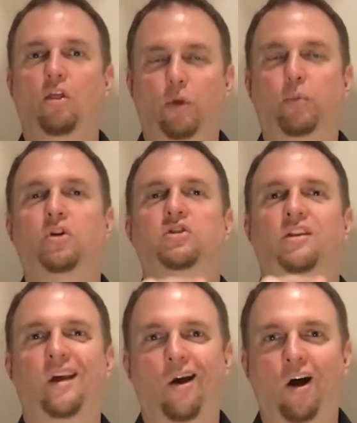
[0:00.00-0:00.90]
the person
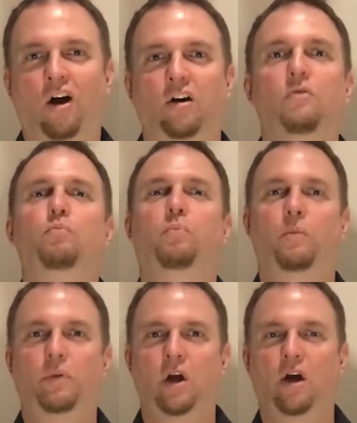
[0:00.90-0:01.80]
that they are,
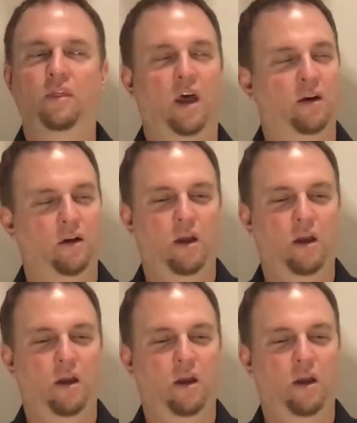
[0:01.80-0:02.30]
but beyond that.